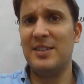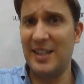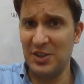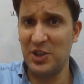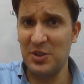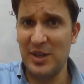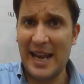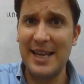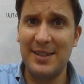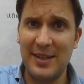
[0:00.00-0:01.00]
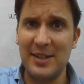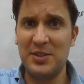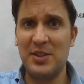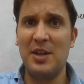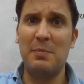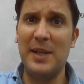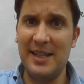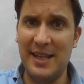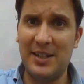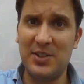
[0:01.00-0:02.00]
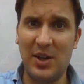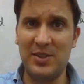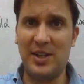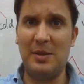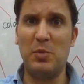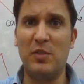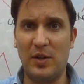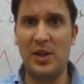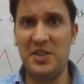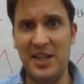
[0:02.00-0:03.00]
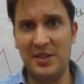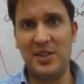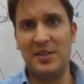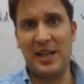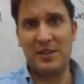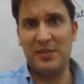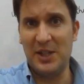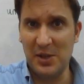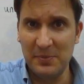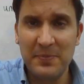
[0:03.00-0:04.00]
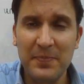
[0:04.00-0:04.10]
teach you in this mini exciting morphology and syntax video?